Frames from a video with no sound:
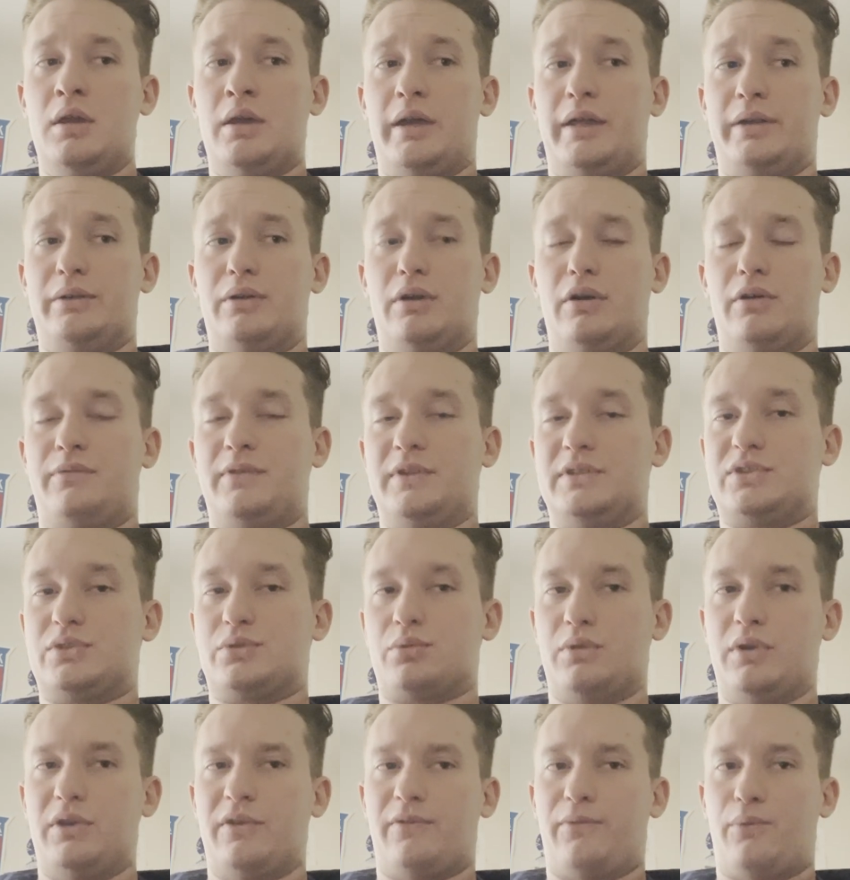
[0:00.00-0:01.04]
I don't know if it's
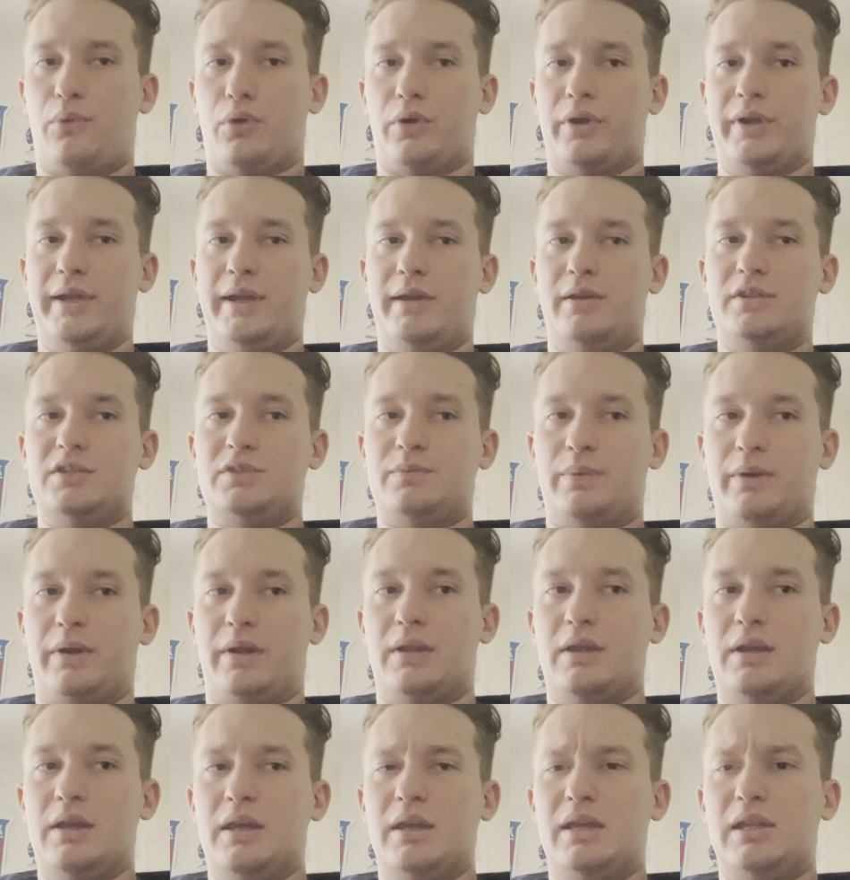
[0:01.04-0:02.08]
3 or 4 years,
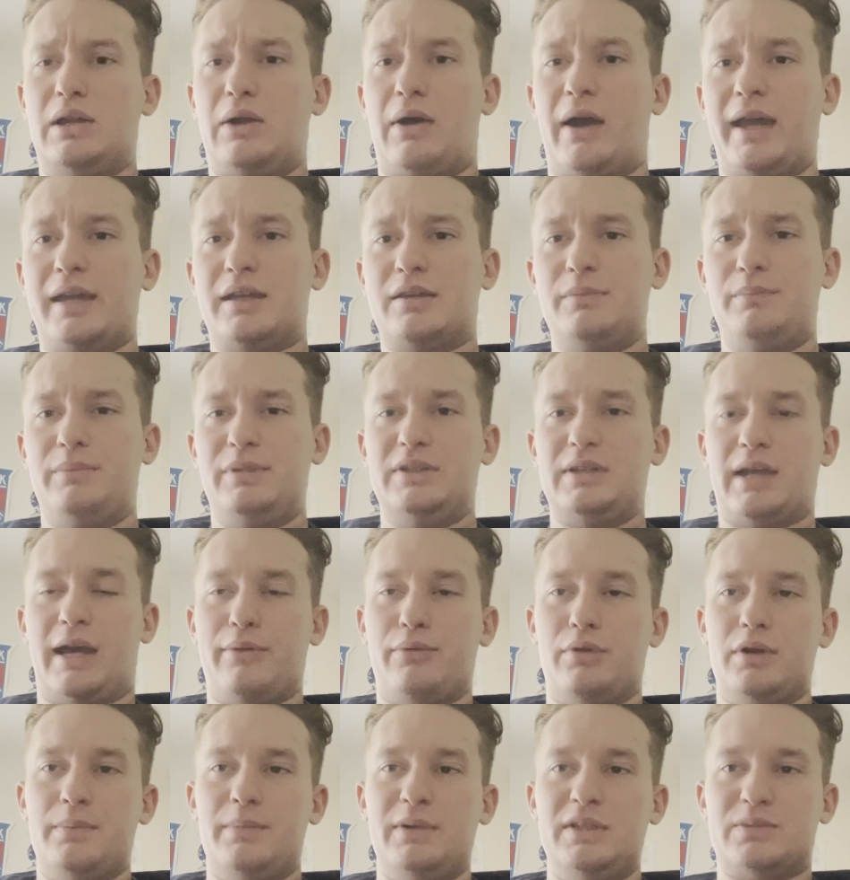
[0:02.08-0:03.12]
but, you know, I
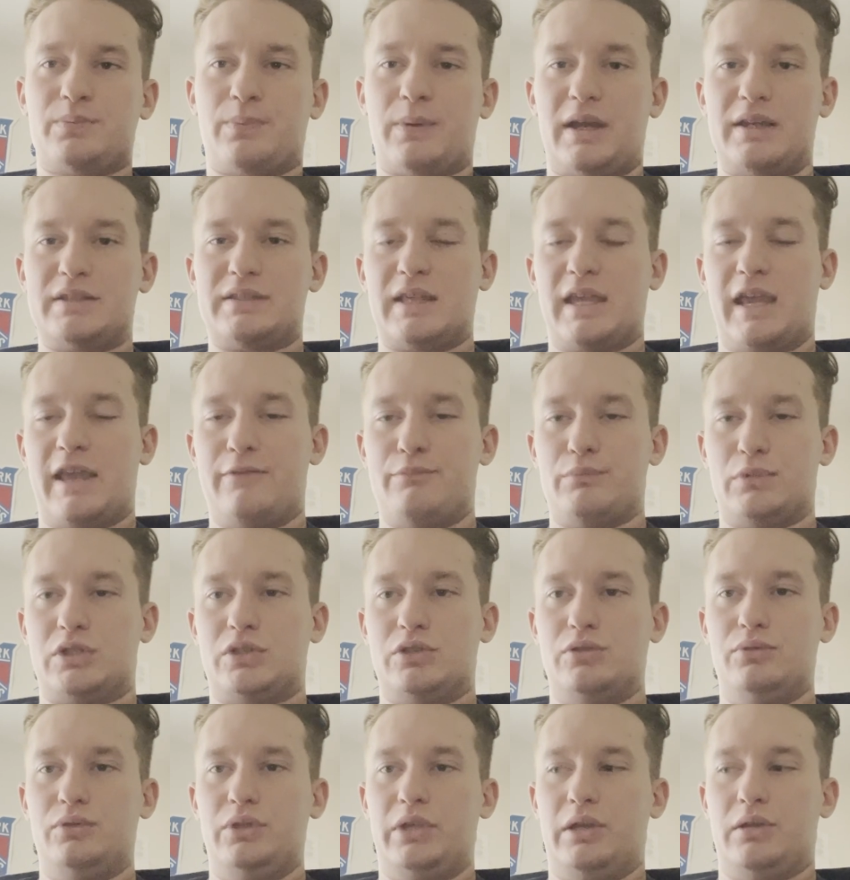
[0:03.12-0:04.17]
wouldn't be surprised if they gave him a
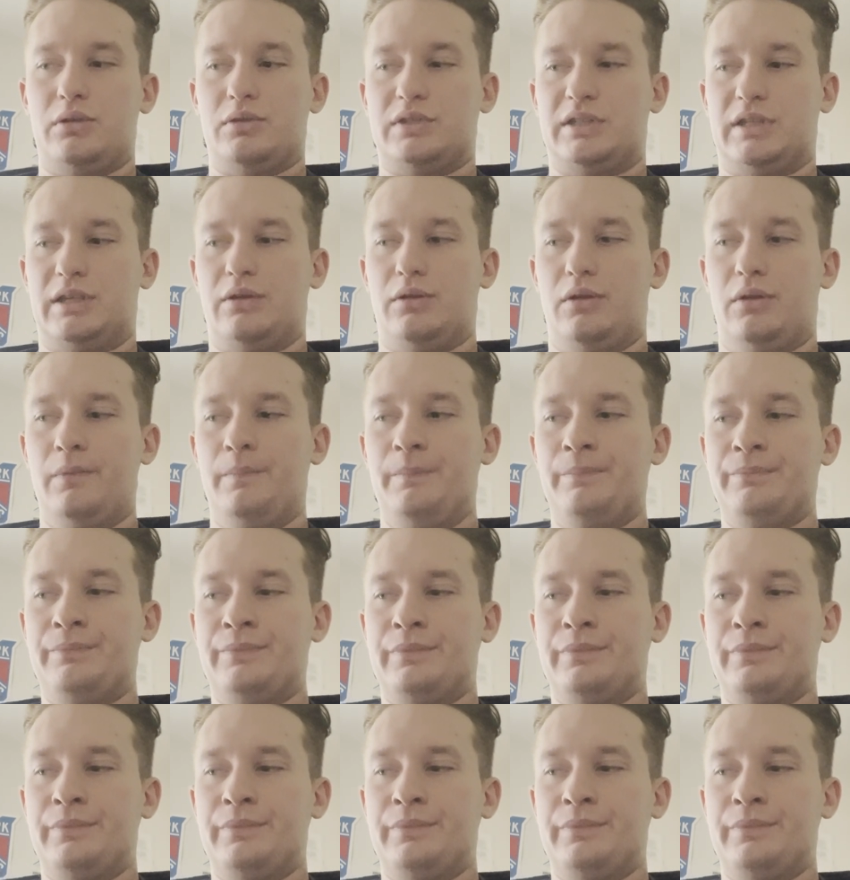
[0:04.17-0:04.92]
2-year deal.